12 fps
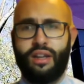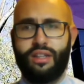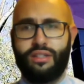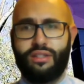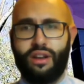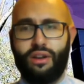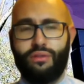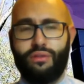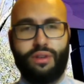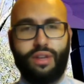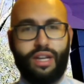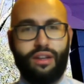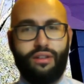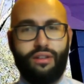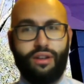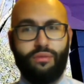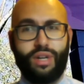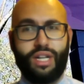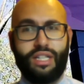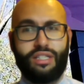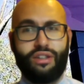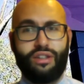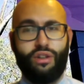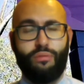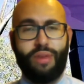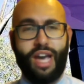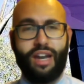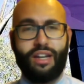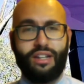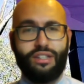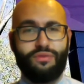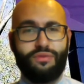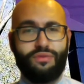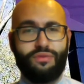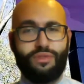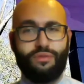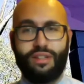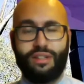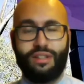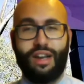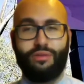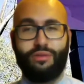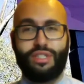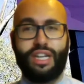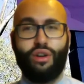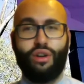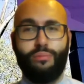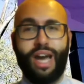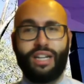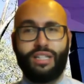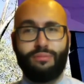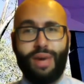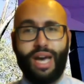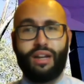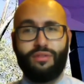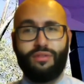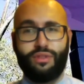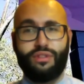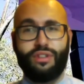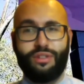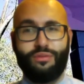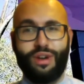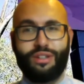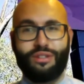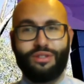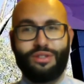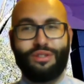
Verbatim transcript: So it really is the whole package. If you want, I would say go back to back if you could Rutgers